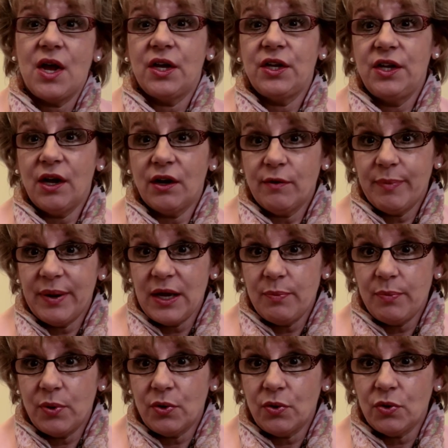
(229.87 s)
young
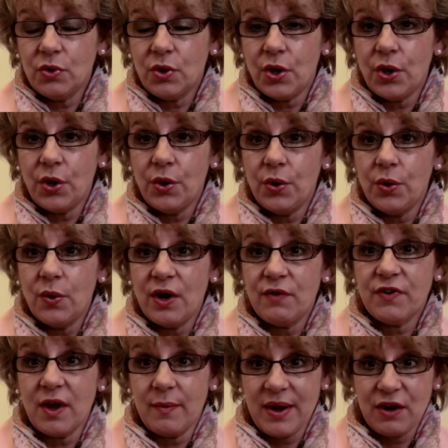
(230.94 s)
people who have
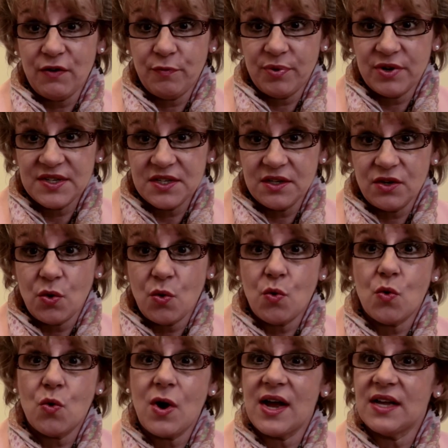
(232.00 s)
come out of prison
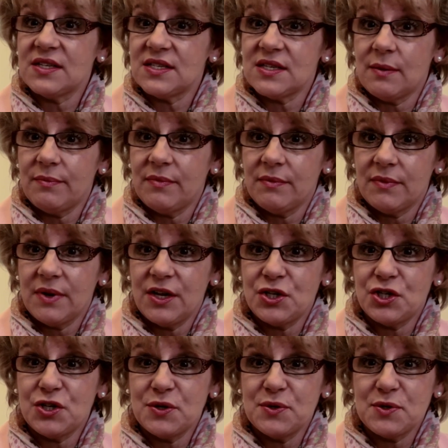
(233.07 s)
or had some
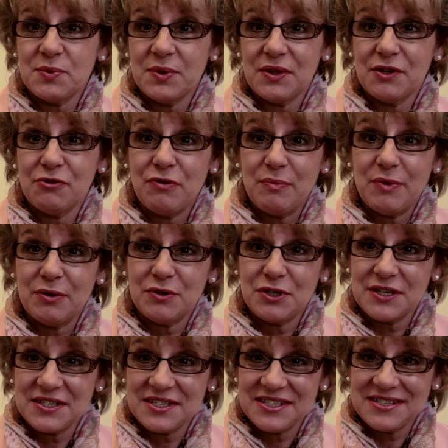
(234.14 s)
issues with the criminal
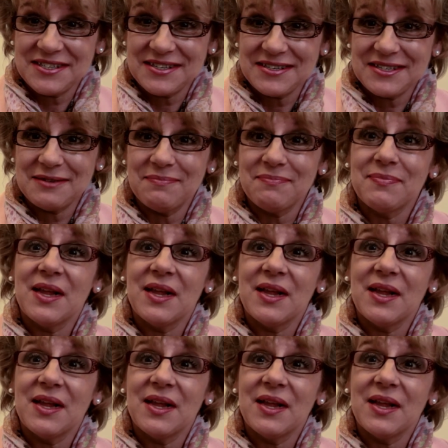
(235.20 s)
justice system,